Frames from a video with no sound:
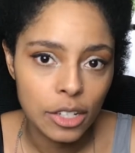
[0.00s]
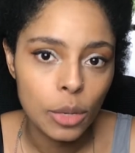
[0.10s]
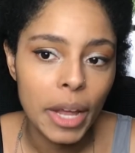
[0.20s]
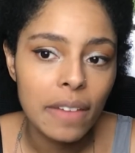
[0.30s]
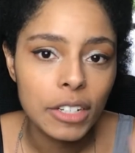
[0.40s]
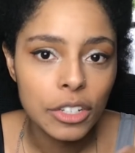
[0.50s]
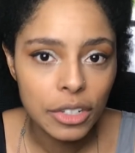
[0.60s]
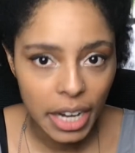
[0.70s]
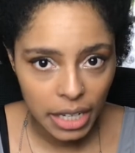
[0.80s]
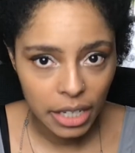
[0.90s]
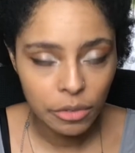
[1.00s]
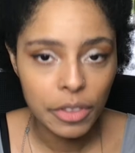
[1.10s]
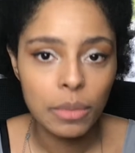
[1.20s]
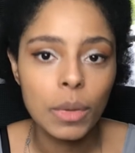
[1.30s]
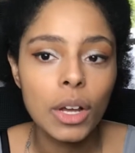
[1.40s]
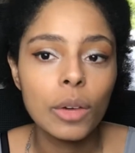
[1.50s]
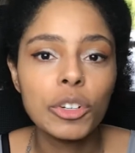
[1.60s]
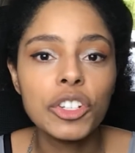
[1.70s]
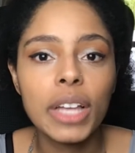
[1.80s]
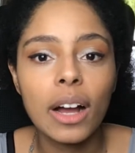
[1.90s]
So we have our circadian rhythm,
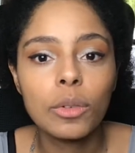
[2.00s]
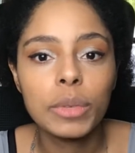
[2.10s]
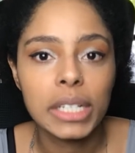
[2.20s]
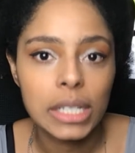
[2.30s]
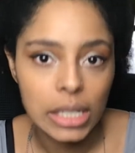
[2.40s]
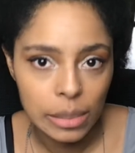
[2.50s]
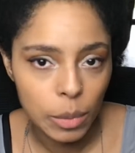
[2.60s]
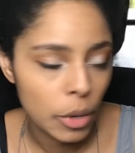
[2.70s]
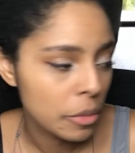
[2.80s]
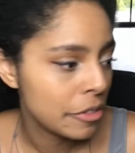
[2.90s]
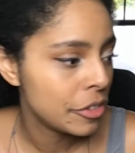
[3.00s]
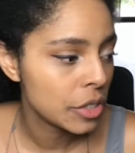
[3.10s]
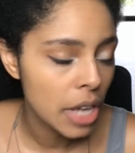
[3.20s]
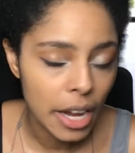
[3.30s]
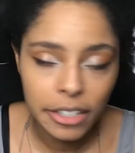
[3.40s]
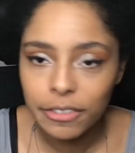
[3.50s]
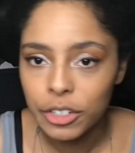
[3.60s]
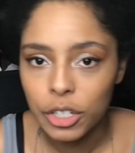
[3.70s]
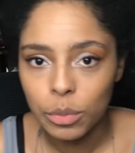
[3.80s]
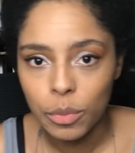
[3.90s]
which is how we sleep, when we feel tired
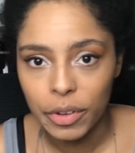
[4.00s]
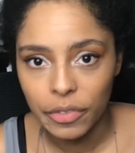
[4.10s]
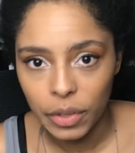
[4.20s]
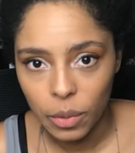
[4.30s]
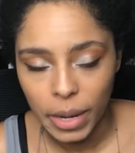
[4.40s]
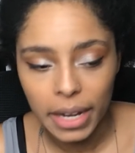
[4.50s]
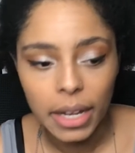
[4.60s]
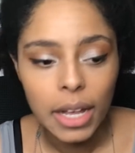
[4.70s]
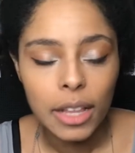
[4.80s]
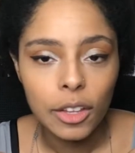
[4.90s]
versus when we feel awake.